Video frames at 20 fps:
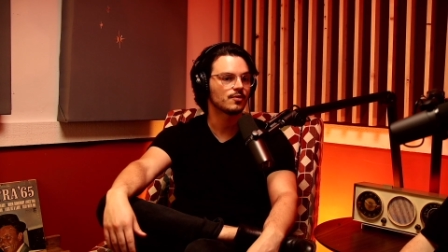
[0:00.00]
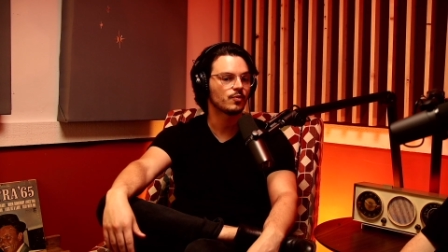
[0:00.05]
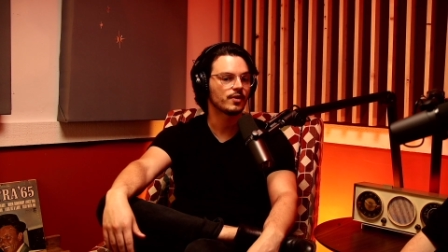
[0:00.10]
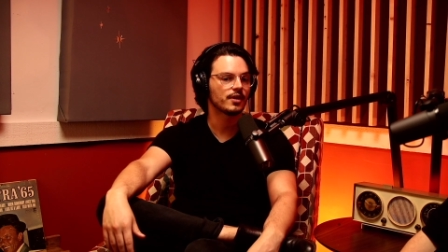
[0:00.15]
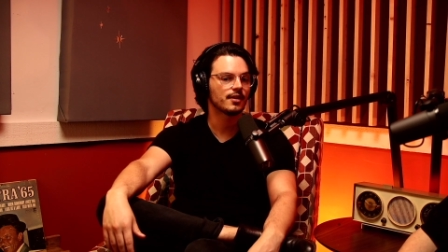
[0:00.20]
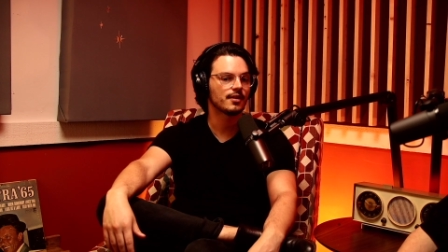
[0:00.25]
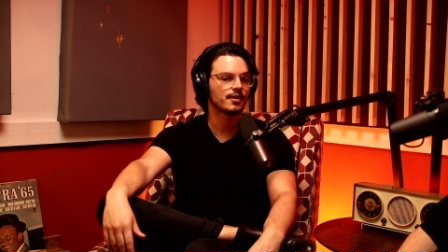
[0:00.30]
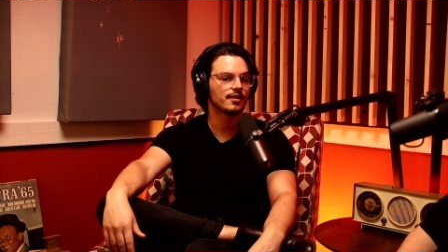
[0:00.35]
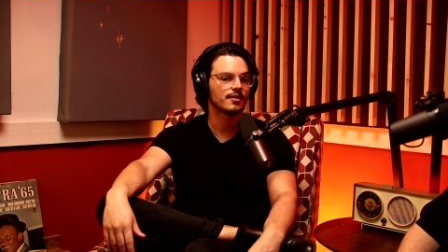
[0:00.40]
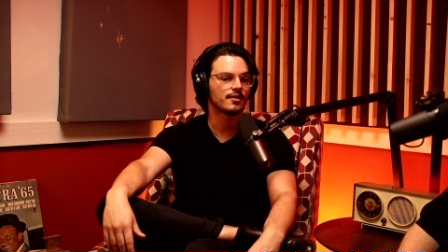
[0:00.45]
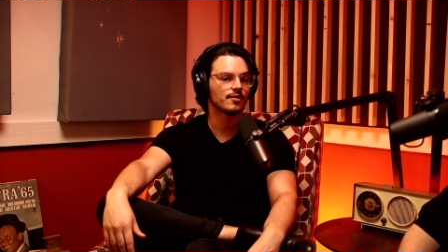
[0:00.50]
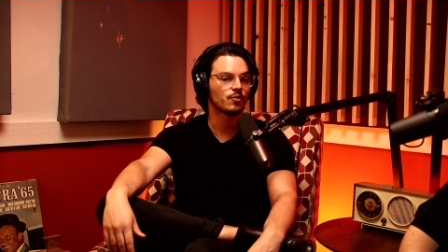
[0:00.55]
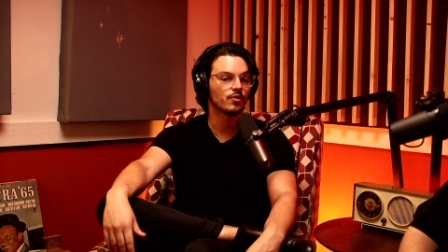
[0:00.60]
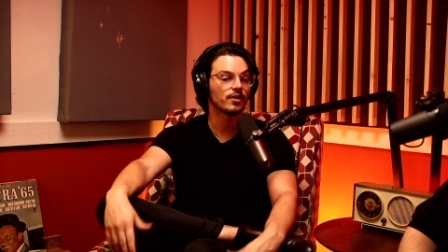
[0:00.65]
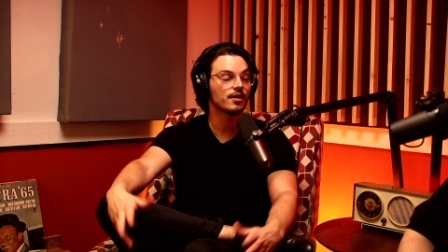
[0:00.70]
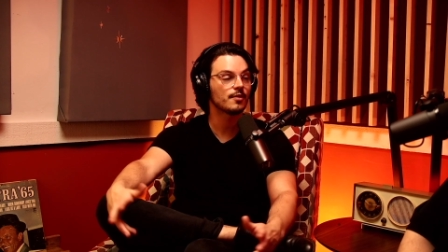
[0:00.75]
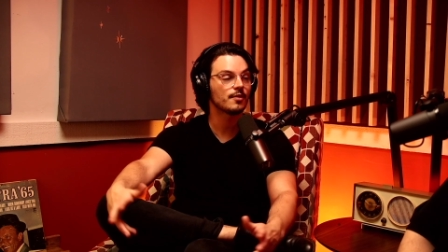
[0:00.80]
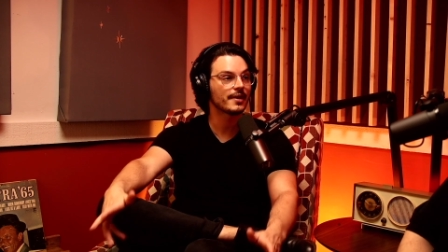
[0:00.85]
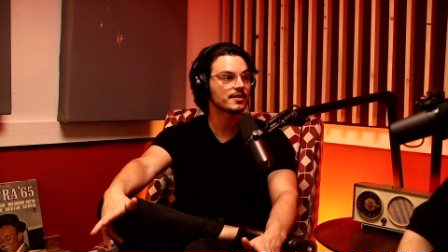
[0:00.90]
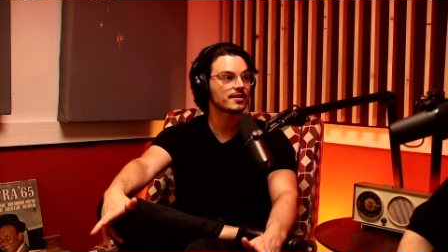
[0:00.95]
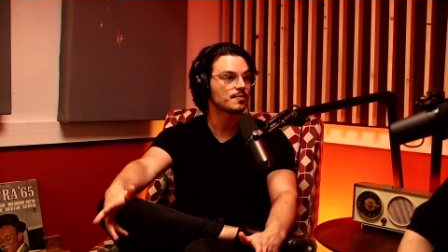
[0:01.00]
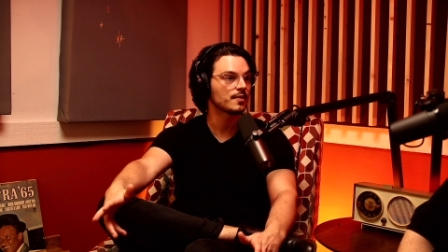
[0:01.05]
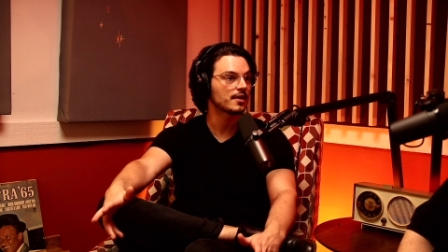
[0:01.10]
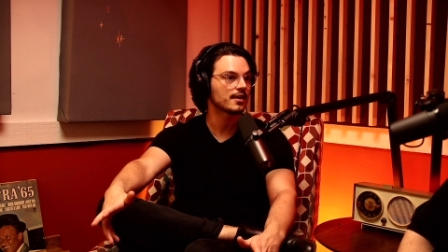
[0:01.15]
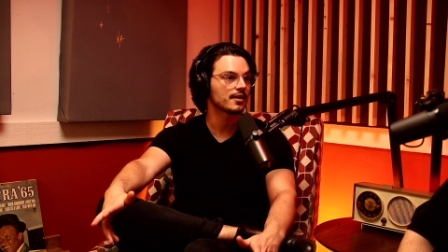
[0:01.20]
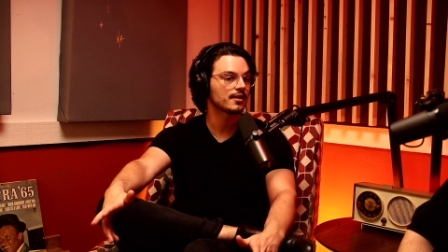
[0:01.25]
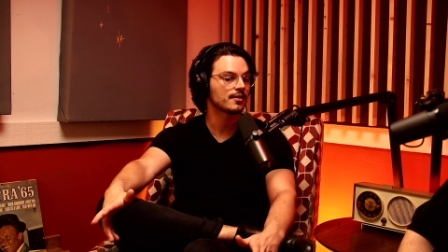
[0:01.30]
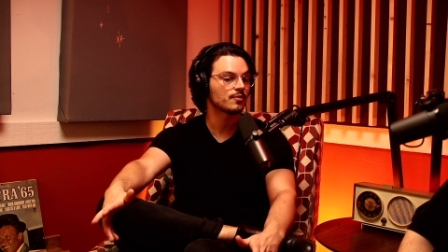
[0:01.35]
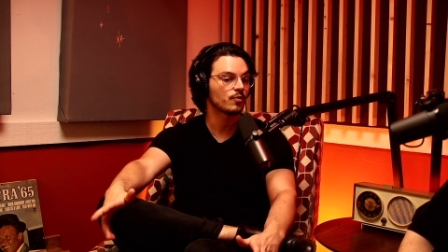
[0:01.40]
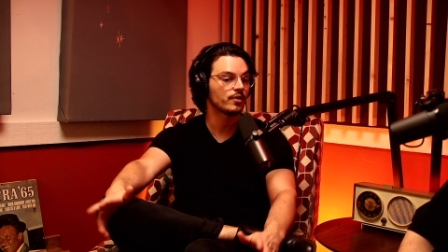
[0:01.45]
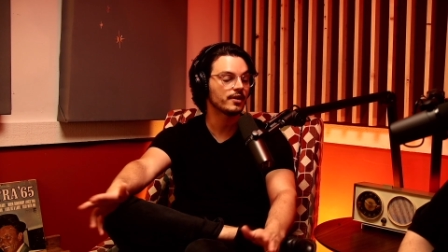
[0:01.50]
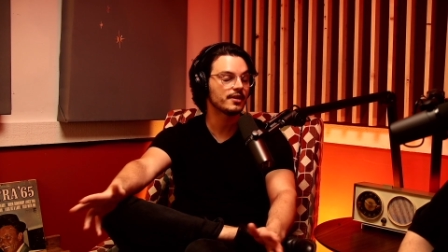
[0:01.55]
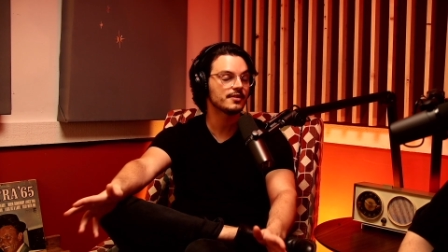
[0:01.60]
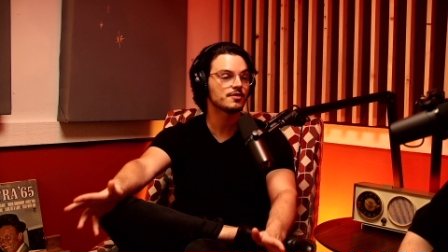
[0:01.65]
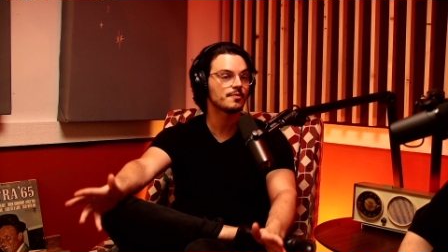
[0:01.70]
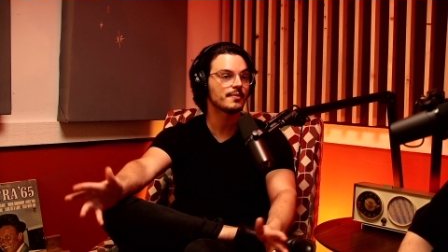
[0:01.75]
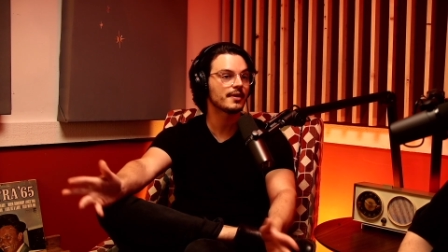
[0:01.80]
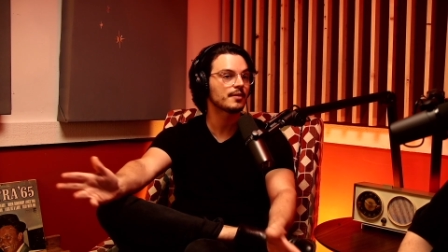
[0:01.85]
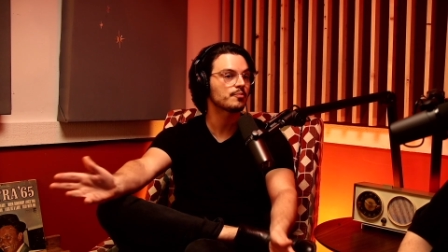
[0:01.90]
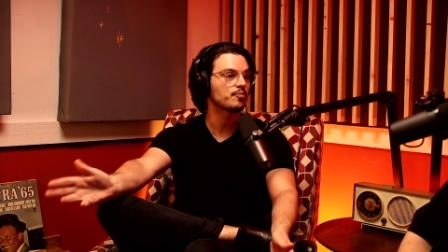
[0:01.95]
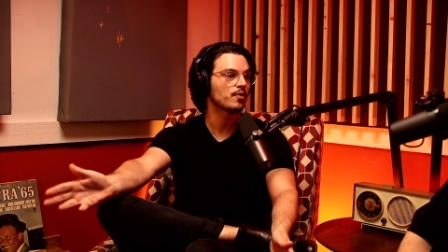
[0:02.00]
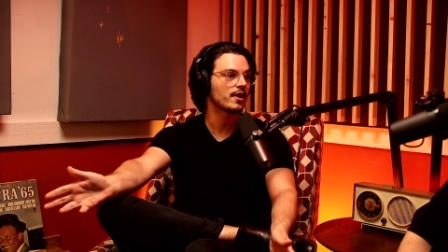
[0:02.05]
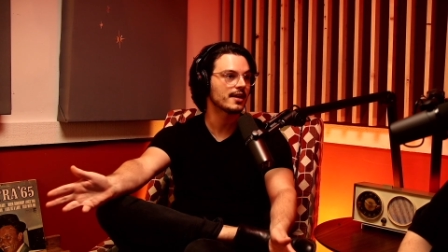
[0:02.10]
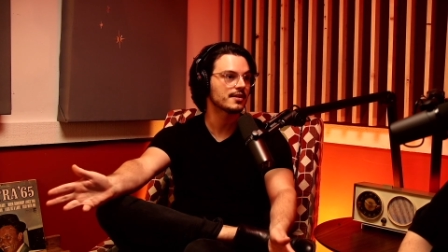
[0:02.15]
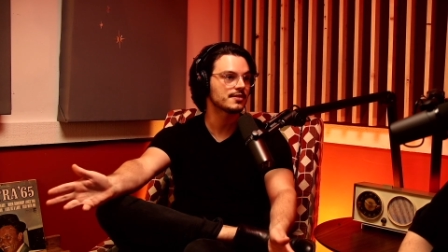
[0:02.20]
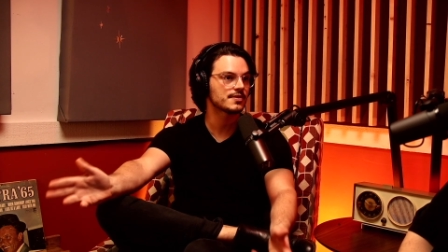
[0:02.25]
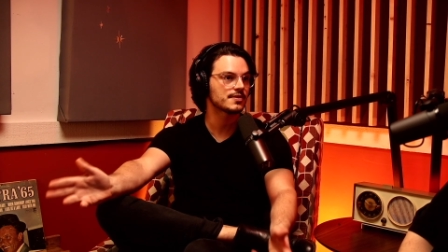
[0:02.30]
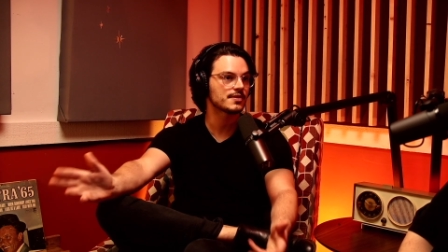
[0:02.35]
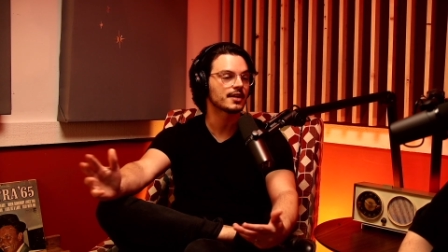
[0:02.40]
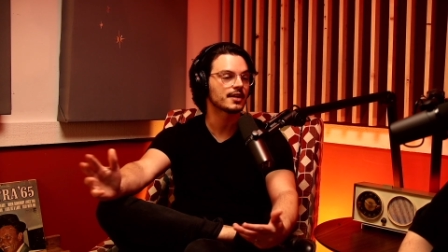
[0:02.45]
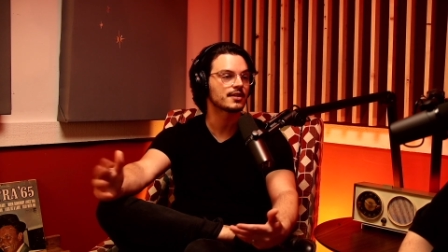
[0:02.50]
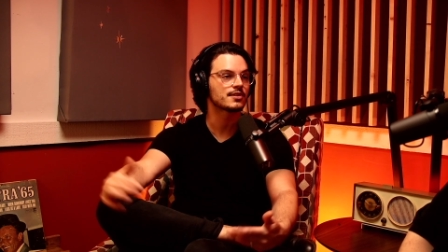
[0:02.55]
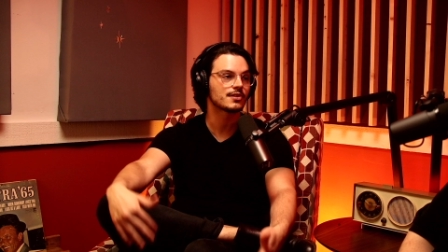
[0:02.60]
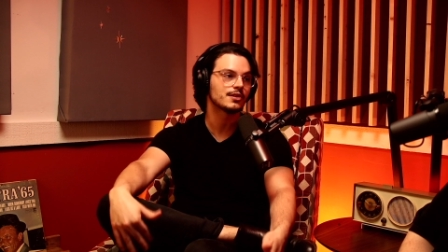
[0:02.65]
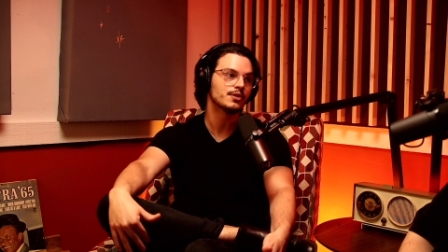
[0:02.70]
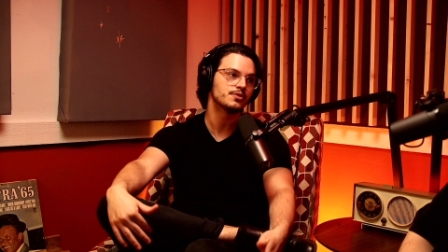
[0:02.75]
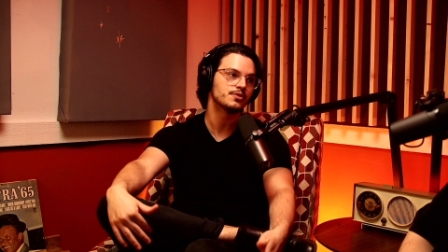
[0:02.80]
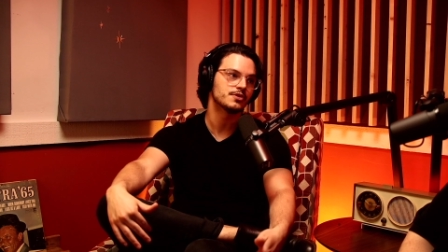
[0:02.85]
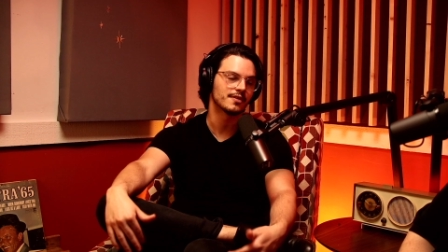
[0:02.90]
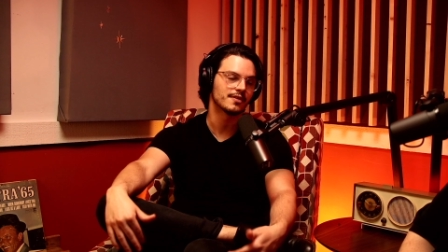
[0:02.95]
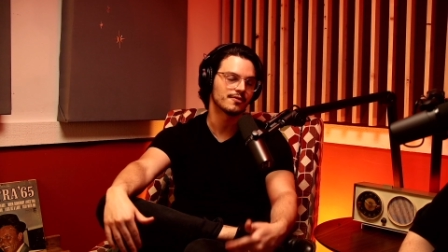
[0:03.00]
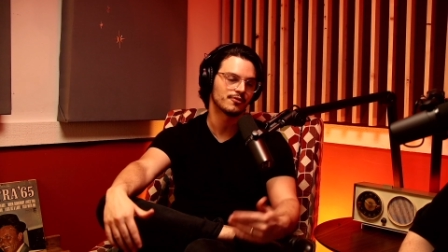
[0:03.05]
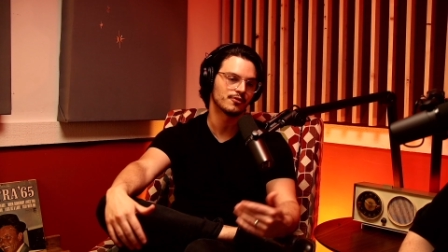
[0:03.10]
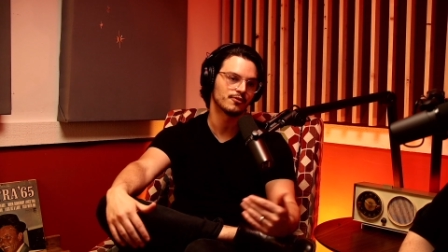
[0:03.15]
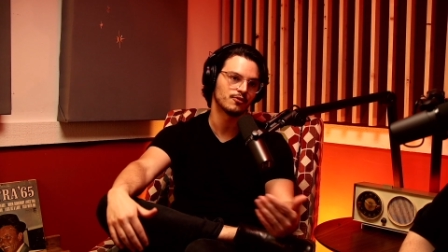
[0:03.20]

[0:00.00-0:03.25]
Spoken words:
we wanted to make brands exclusive